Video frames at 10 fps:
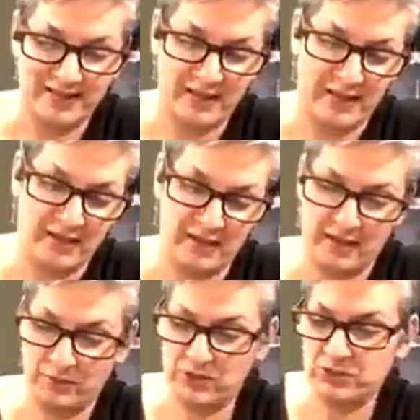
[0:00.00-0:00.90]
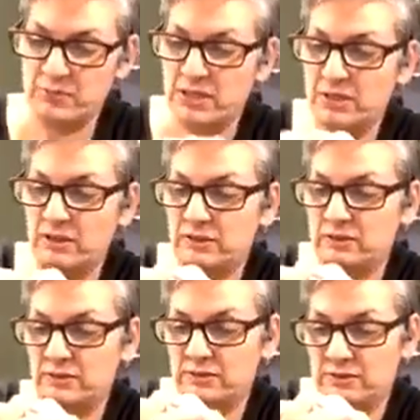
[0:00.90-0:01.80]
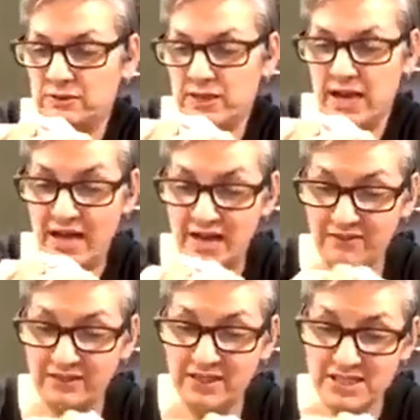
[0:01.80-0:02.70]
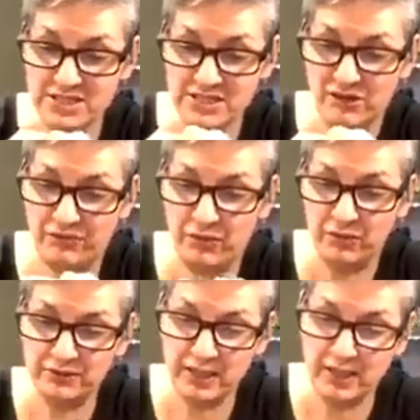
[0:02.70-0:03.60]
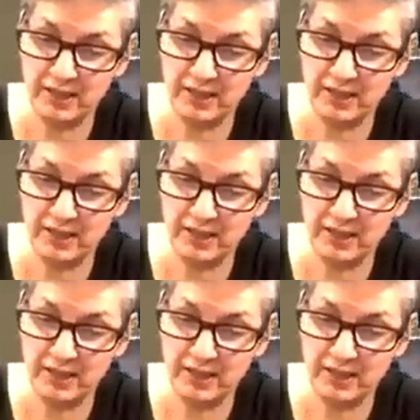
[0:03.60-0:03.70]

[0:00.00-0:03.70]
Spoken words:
I went to make the. I have a list of all